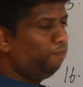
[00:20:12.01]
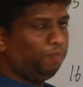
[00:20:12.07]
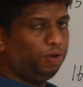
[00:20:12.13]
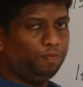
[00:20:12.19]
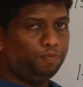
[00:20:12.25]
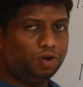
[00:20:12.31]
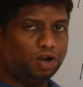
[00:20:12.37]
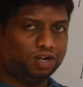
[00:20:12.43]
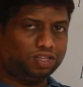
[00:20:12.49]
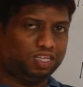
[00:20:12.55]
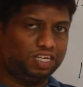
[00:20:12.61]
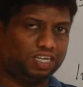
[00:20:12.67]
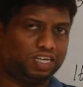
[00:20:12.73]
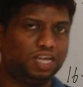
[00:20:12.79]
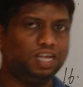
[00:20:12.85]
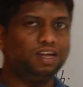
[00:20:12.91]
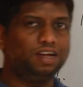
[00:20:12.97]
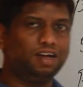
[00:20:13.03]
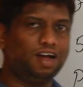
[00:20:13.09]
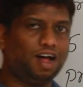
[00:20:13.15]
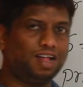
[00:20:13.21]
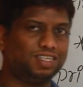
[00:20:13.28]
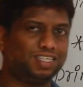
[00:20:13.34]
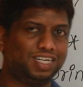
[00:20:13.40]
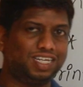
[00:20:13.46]
People are thinking
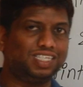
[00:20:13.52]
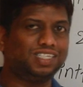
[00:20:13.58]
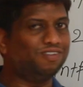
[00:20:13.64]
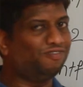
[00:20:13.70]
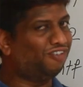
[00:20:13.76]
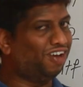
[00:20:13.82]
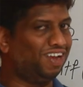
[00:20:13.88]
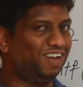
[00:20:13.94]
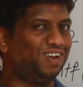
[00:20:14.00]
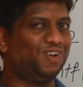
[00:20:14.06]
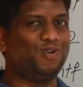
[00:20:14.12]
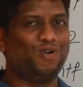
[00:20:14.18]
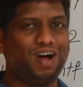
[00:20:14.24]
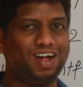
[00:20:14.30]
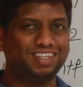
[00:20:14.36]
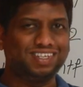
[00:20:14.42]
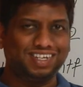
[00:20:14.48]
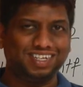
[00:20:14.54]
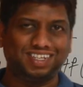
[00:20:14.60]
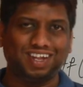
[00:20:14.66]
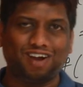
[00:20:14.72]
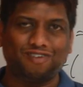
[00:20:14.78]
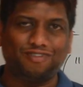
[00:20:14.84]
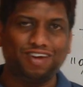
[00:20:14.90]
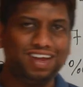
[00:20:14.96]
answer is a 5. No, answer is
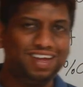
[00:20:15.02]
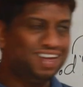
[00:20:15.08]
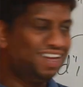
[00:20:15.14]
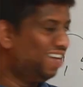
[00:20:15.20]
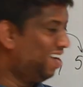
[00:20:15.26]
not 5.